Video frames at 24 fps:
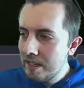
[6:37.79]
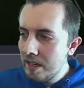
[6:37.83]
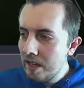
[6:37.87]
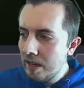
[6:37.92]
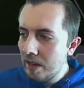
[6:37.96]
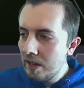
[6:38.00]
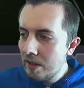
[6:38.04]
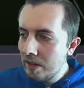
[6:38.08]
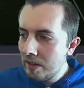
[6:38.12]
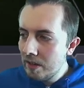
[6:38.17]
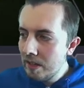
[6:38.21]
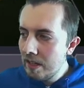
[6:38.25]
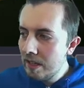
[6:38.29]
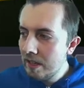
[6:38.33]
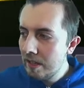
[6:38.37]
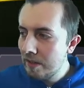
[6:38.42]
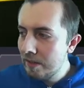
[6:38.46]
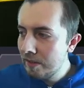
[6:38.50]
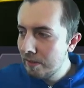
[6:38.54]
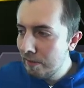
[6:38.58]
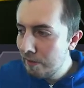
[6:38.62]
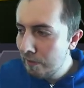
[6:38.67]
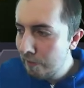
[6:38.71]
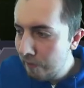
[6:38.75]
I
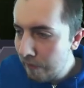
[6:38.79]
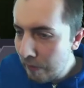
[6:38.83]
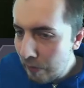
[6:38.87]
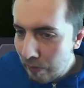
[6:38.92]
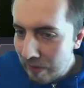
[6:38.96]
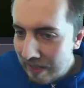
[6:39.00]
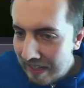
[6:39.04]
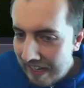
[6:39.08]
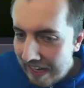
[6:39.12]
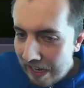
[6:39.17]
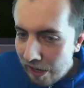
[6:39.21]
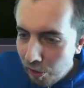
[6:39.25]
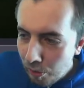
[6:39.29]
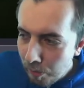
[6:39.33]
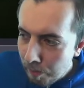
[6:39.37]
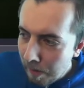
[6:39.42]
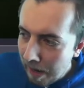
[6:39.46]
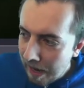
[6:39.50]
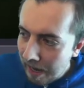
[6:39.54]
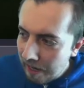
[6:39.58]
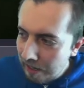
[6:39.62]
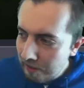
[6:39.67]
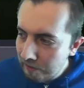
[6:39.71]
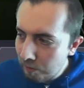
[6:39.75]
feel a little
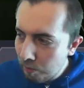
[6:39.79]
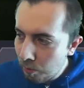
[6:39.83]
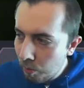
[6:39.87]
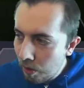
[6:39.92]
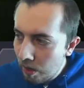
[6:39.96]
bad for what